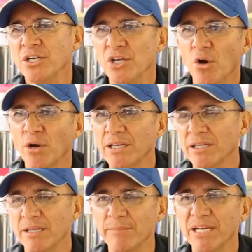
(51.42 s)
knowing
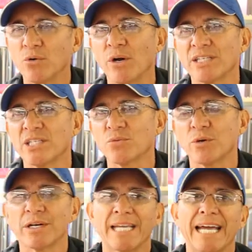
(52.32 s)
that the big questions
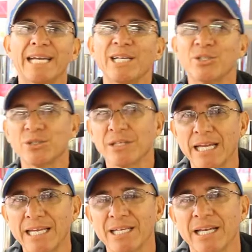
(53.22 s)
were, can
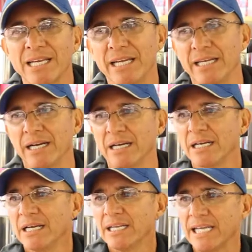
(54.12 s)
a
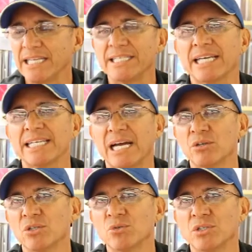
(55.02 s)
tent
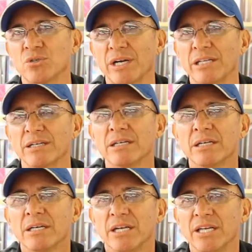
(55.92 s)
outdo a trailer?
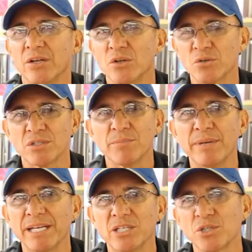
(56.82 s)
You know, there's some
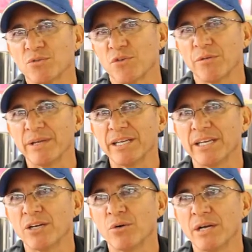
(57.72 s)
big issues for me,
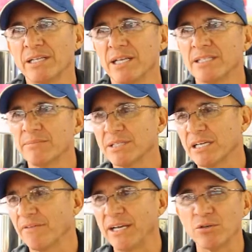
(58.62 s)
you know, and some
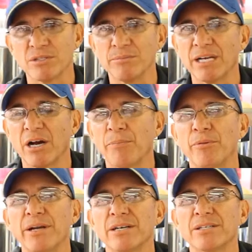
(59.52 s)
stuff. I know some big
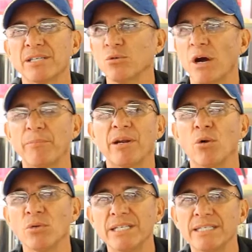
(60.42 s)
operators who operate
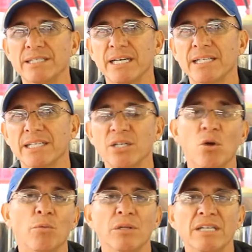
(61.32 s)
only in tents and
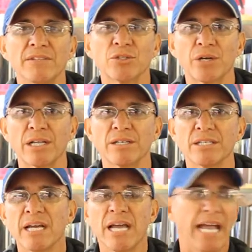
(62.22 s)
don't believe in
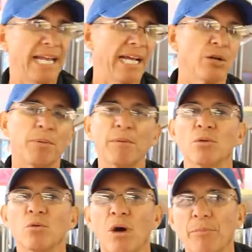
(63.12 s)
trailers. And I know people who